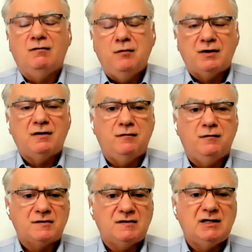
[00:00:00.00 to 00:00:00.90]
for the
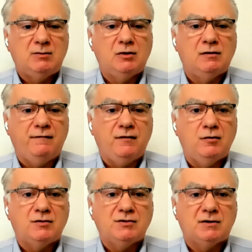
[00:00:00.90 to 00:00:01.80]
foreseeable
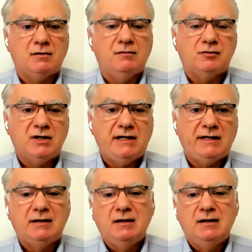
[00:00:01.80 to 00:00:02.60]
future, really.